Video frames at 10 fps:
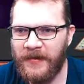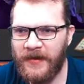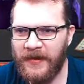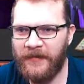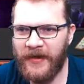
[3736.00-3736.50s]

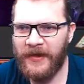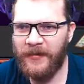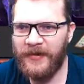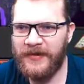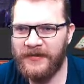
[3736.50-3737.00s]
Kitty Awaken
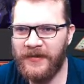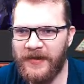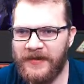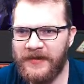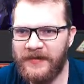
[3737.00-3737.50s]
ability is good,
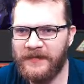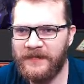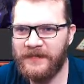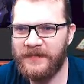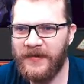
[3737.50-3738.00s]
yes.
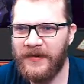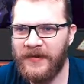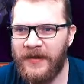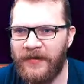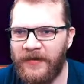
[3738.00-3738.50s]

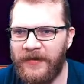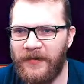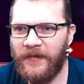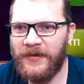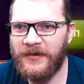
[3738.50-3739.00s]
I'll only
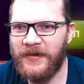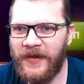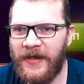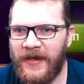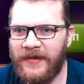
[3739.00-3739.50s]
be watching
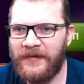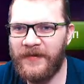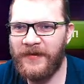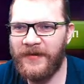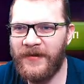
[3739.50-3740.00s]
the ad
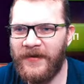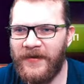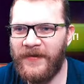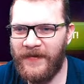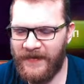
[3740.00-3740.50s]
for you.
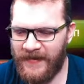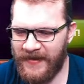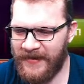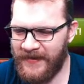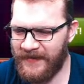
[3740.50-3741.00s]
Oh,
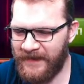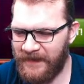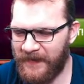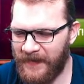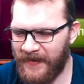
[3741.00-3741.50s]
thank you.
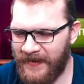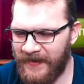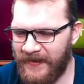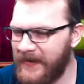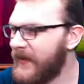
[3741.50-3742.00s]

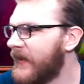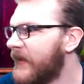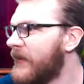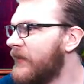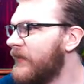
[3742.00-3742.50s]

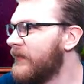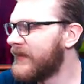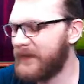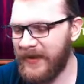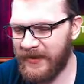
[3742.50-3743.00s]
YouTube
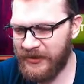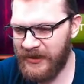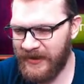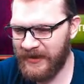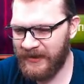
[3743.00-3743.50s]
is being
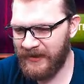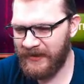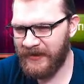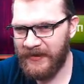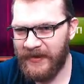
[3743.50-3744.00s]
cheeky.
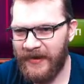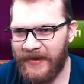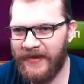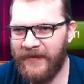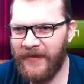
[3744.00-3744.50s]

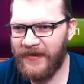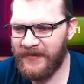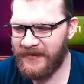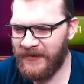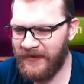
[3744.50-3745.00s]
It never
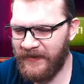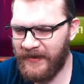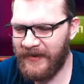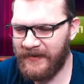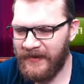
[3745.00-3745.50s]
used to do
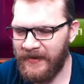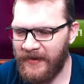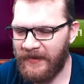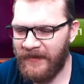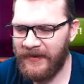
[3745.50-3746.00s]
that.
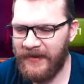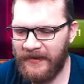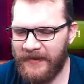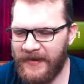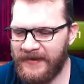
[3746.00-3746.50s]
Right
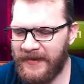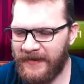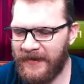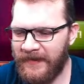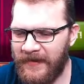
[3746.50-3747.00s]
now, here's the
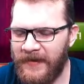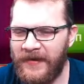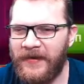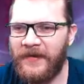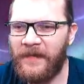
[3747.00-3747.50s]
thing.
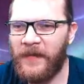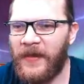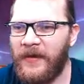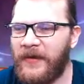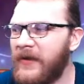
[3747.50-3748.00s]

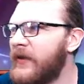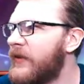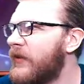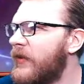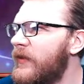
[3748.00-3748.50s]
You
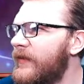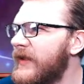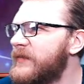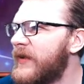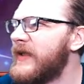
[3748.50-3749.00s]
could
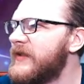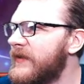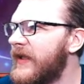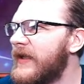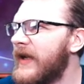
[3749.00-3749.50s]
always press
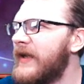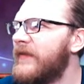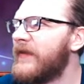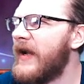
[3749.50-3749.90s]
on that kind of